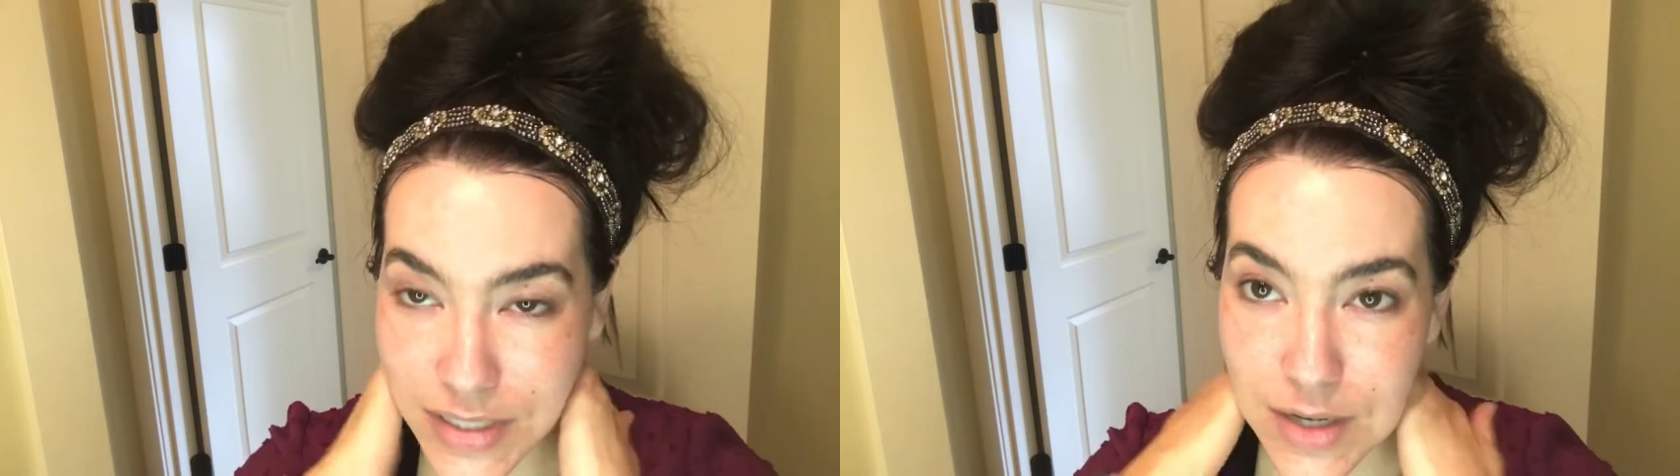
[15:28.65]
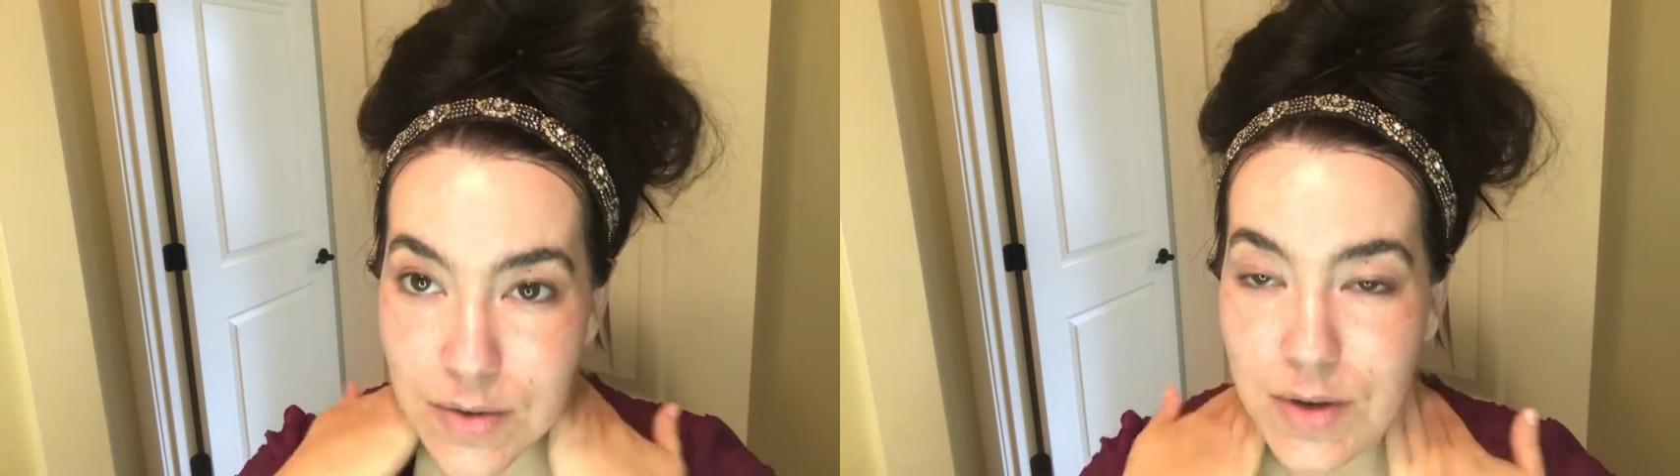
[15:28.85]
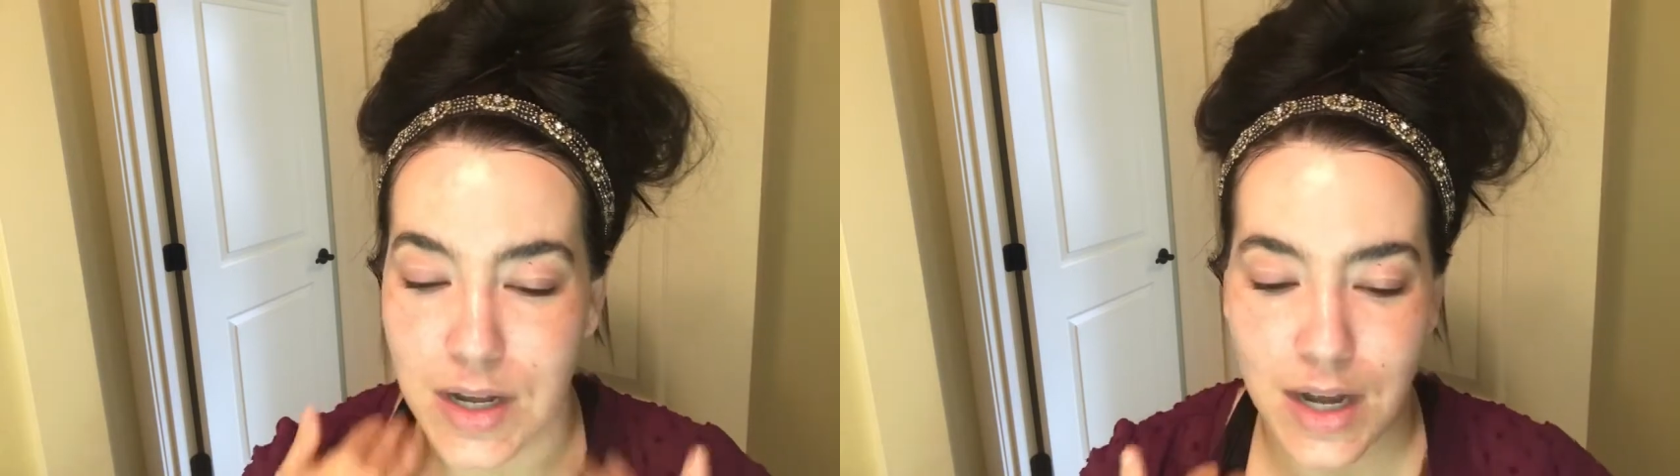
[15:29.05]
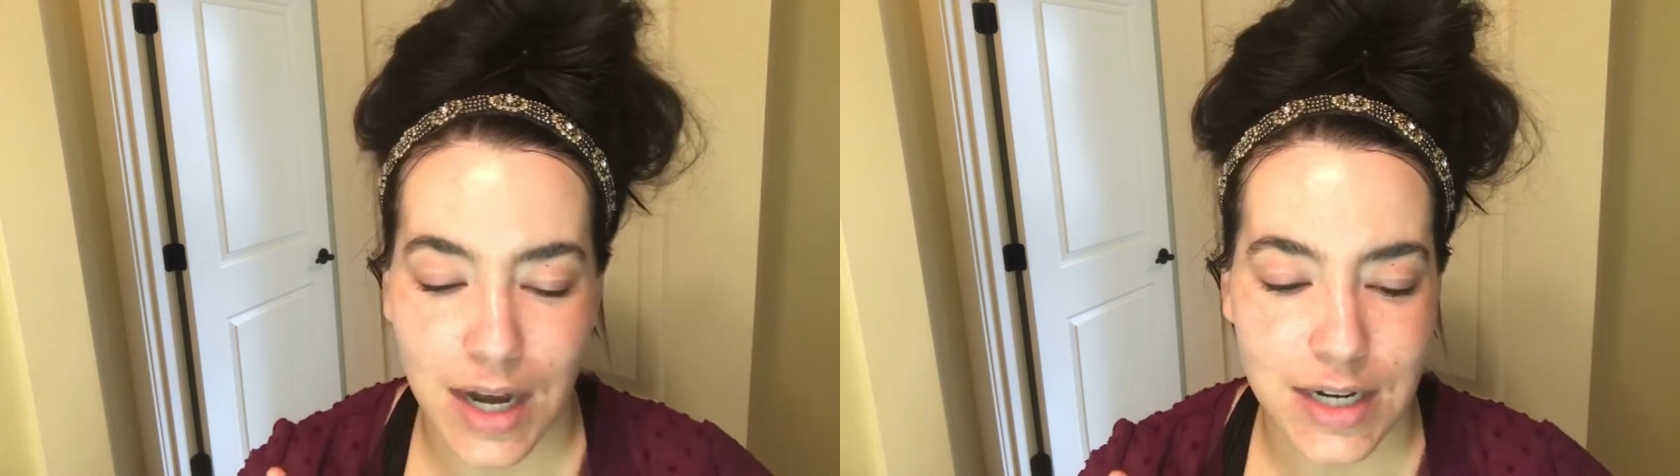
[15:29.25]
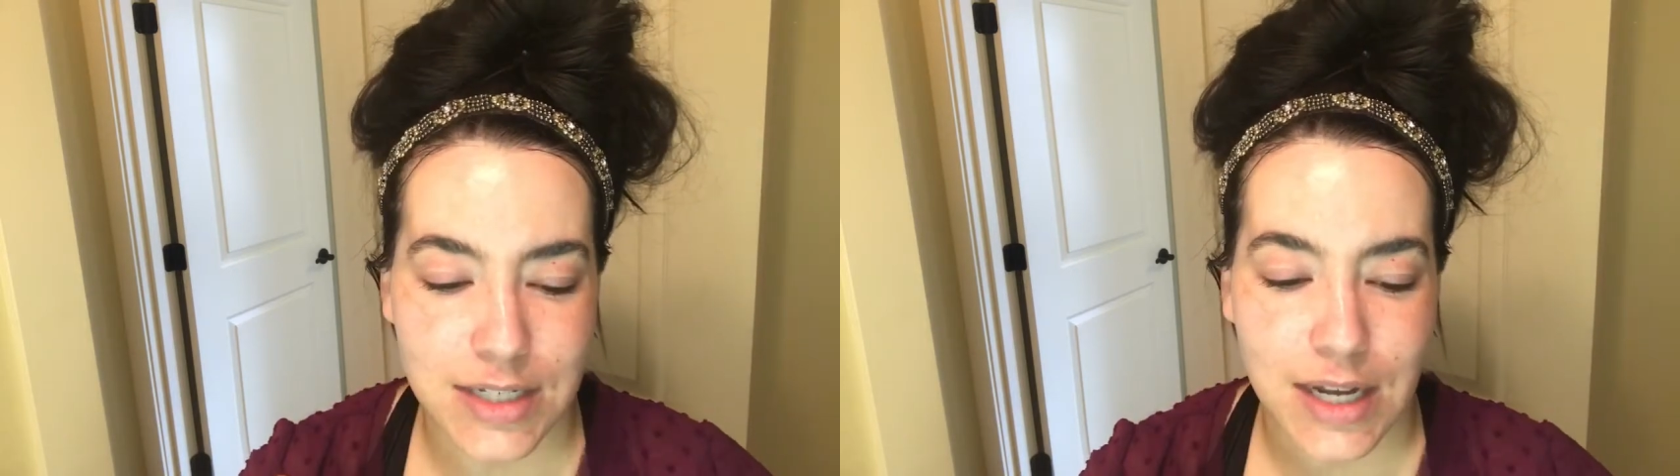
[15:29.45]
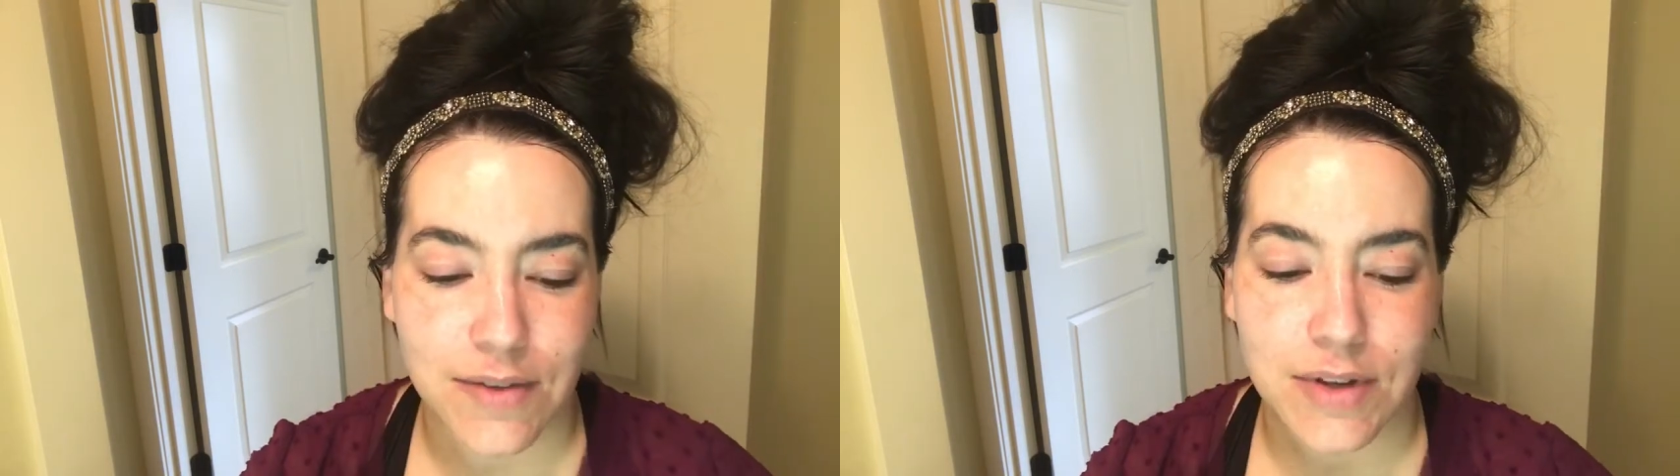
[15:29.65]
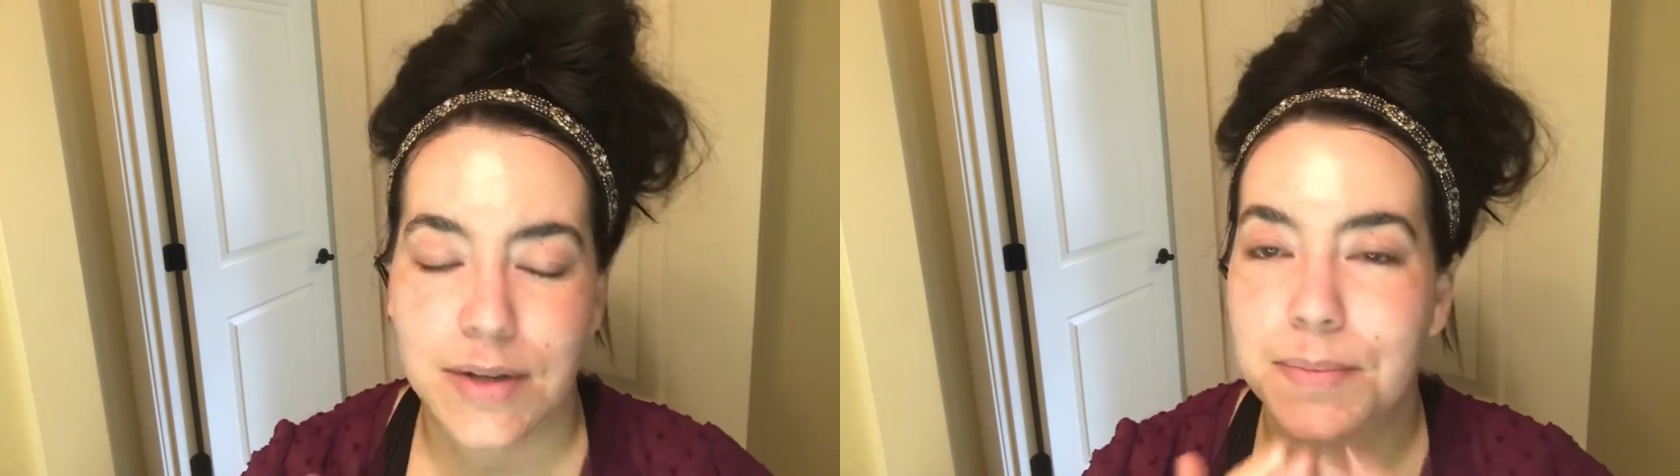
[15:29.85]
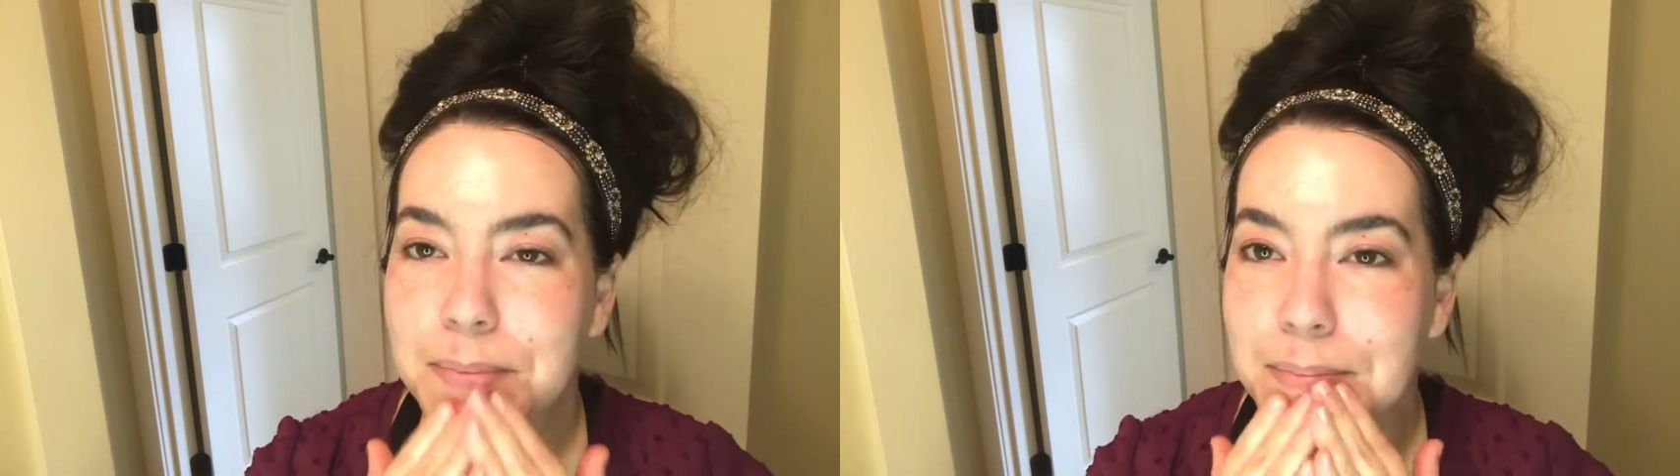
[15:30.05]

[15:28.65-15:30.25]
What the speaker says: So I just have the